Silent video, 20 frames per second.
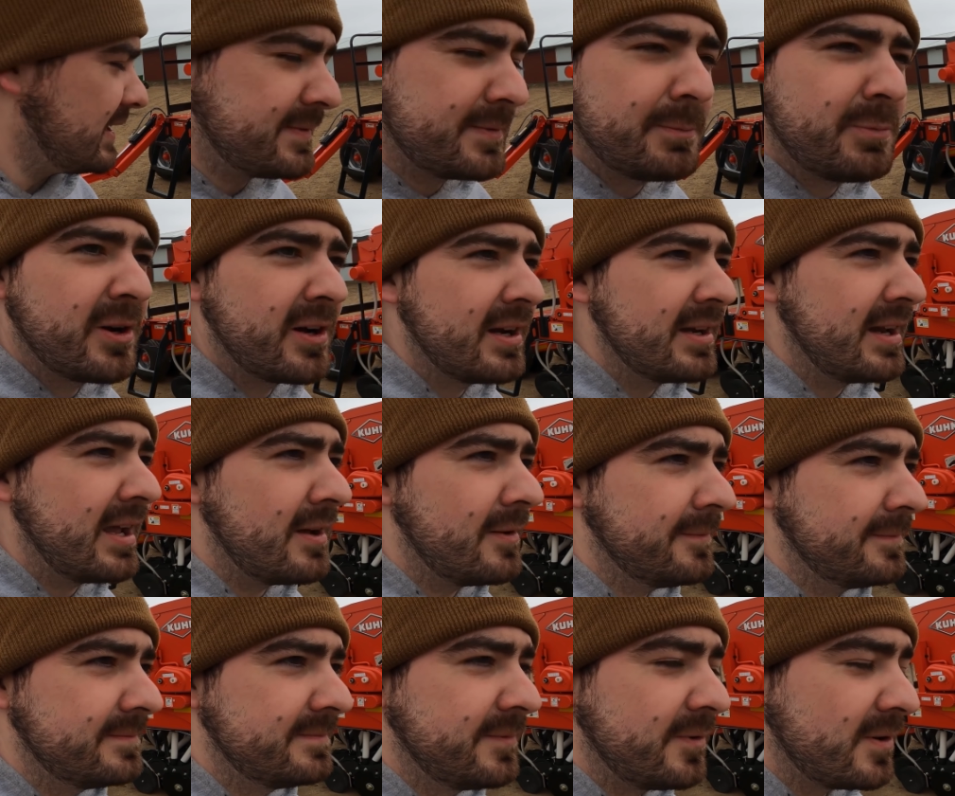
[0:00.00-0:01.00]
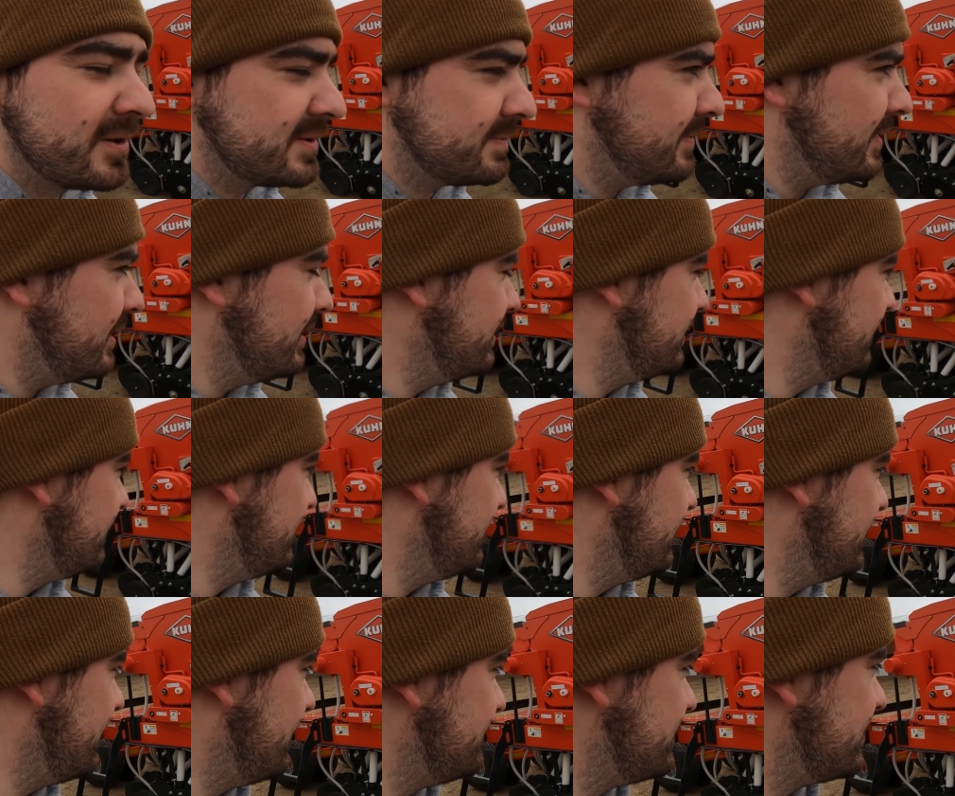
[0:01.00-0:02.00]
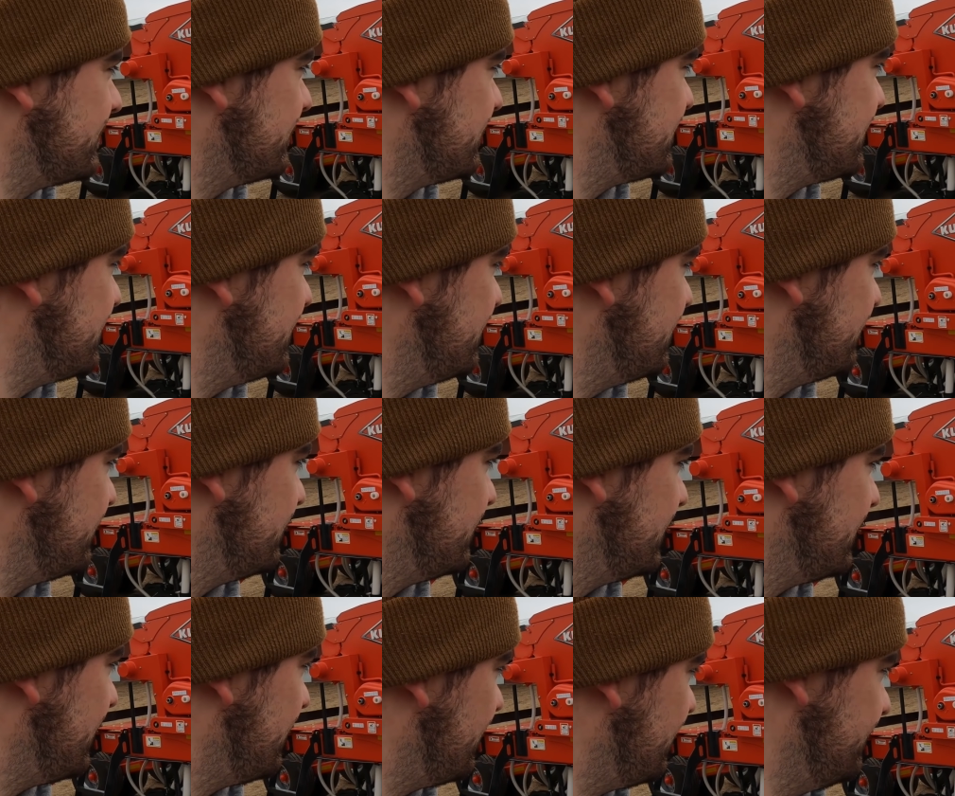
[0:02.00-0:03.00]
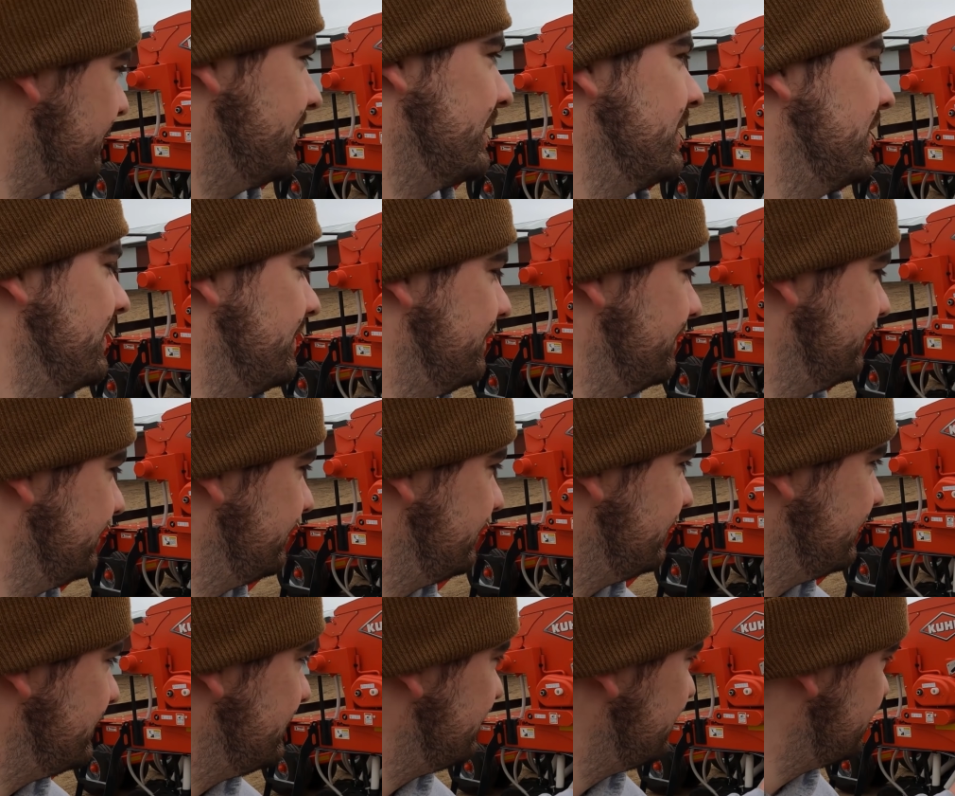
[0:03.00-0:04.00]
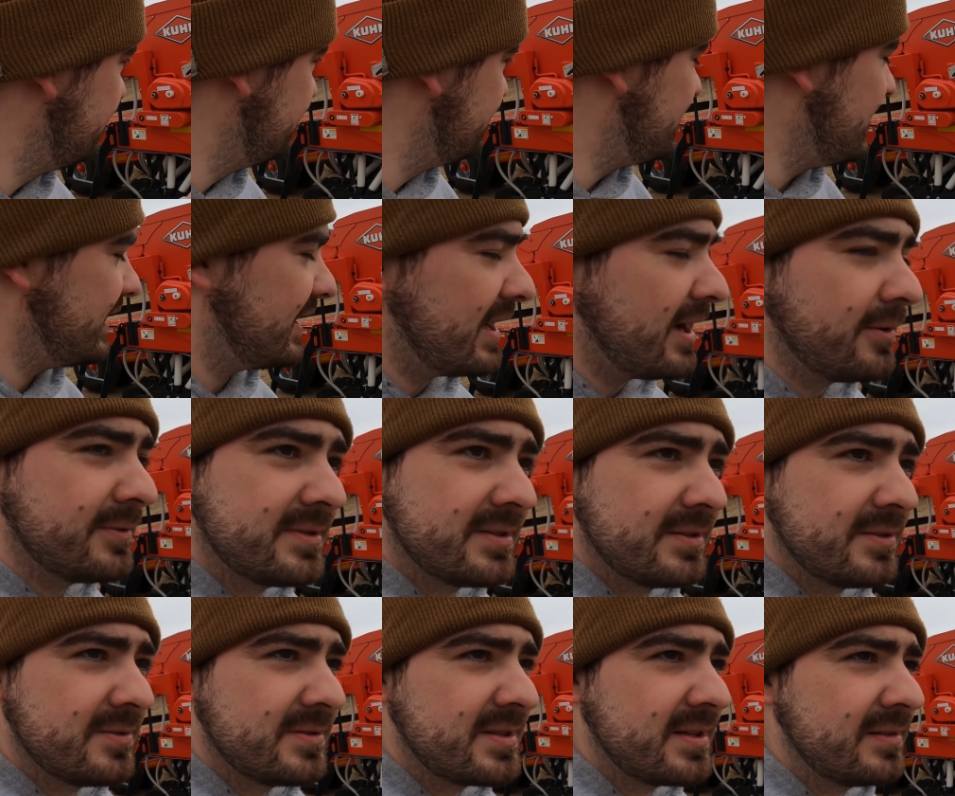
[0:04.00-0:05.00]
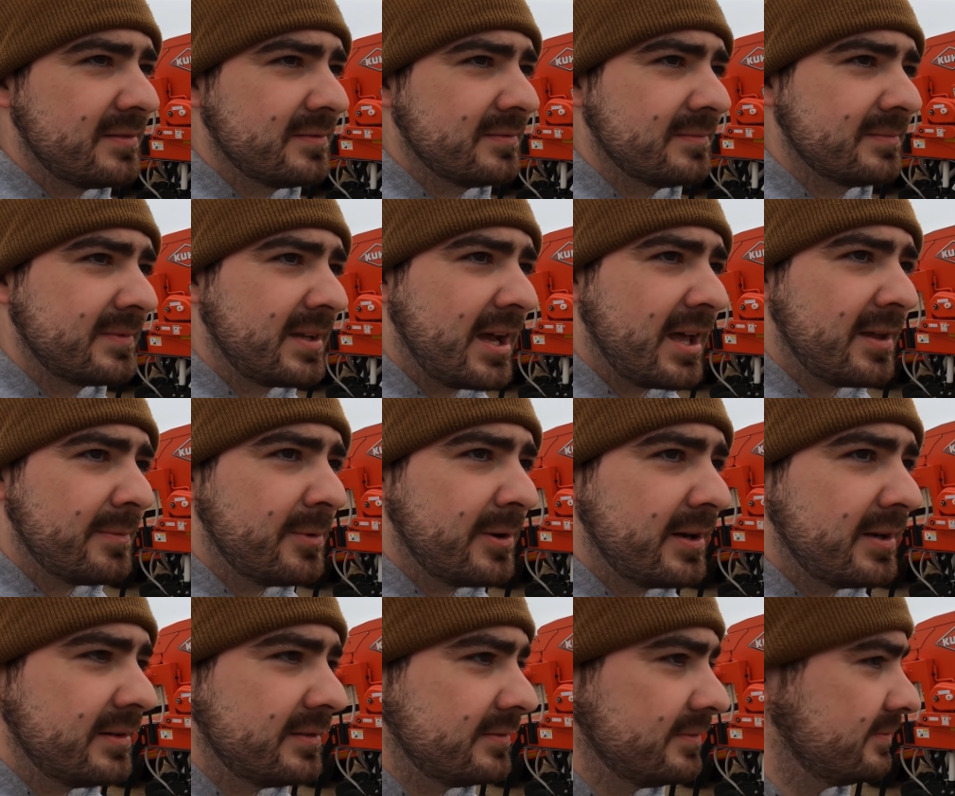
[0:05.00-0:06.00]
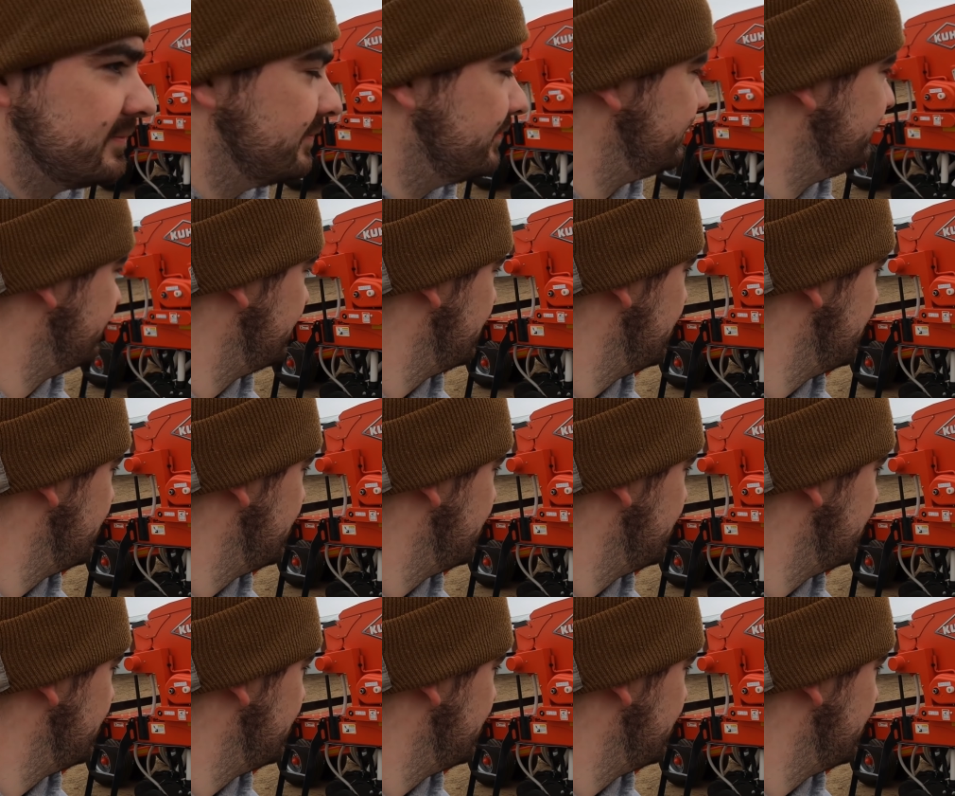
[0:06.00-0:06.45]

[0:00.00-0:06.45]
thanks for bringing it down for us, Ben, and I'm sure we'll see you when we come to take it out to use it and calibrate it and